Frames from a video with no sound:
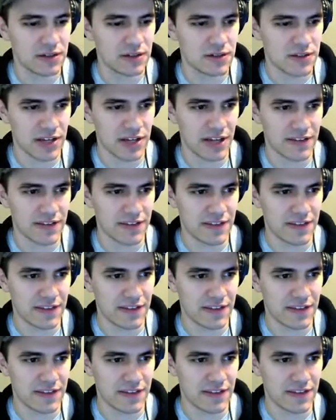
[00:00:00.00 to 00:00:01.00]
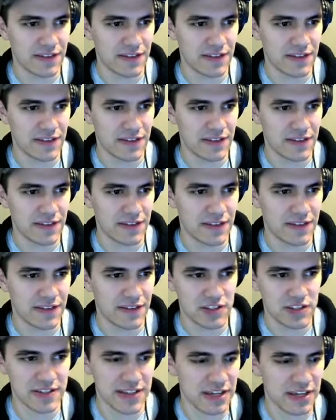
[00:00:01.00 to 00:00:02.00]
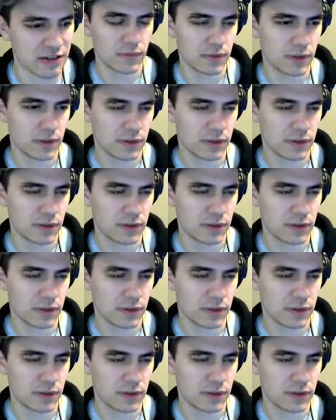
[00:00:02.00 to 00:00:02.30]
So yeah, this is React NLP Annotate. It's just the interface.